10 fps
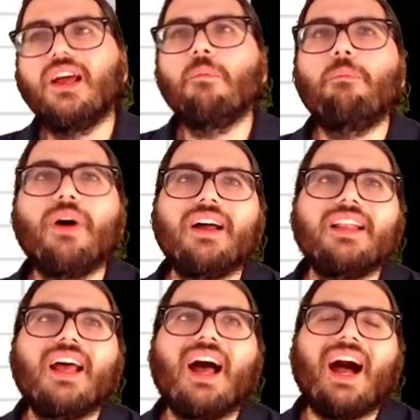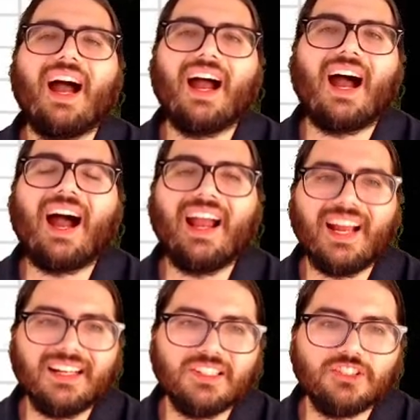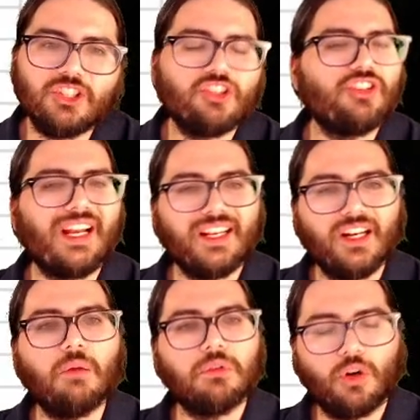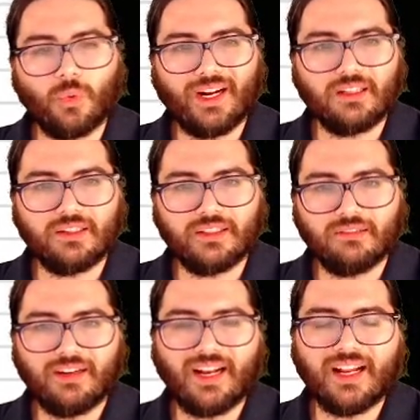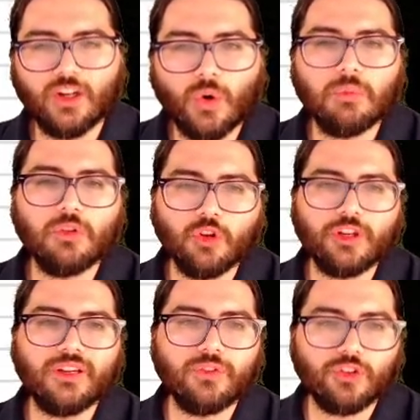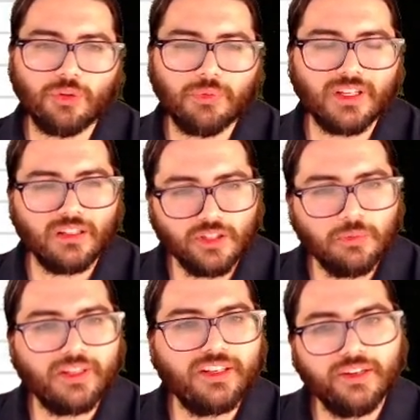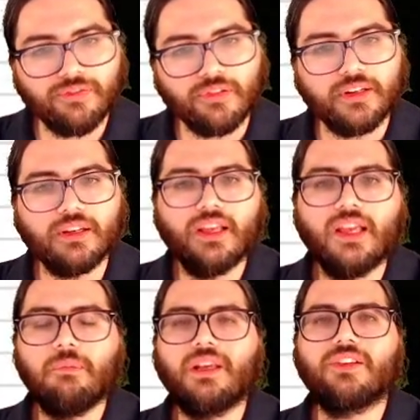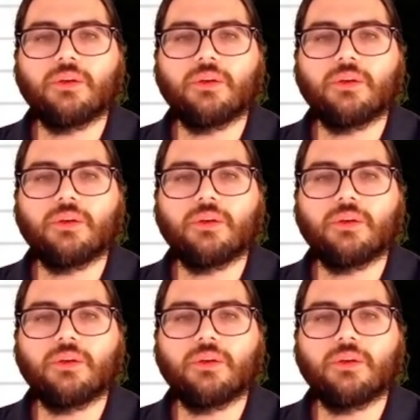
but I had to just set it up correctly, right? I know I'm looking for something a little bit different because I'm